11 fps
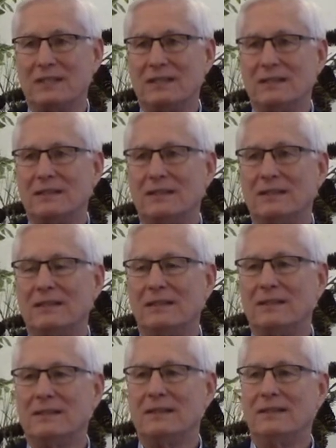
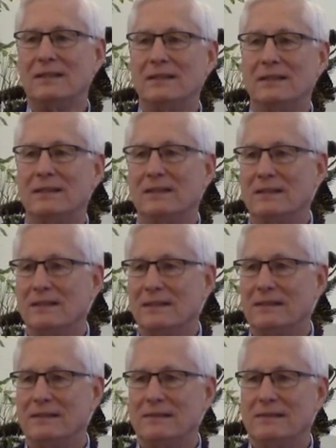
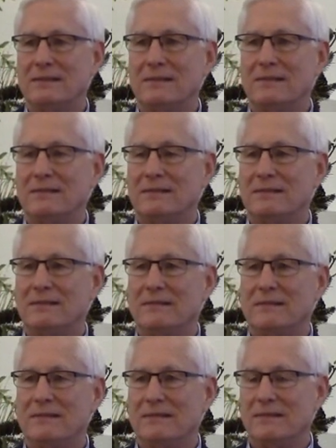
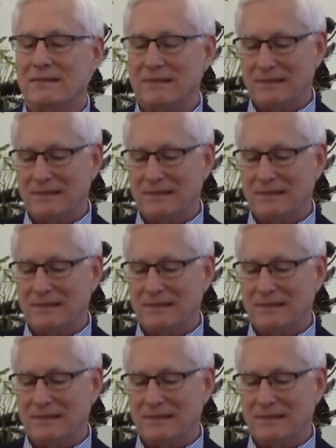No one is speaking in this clip.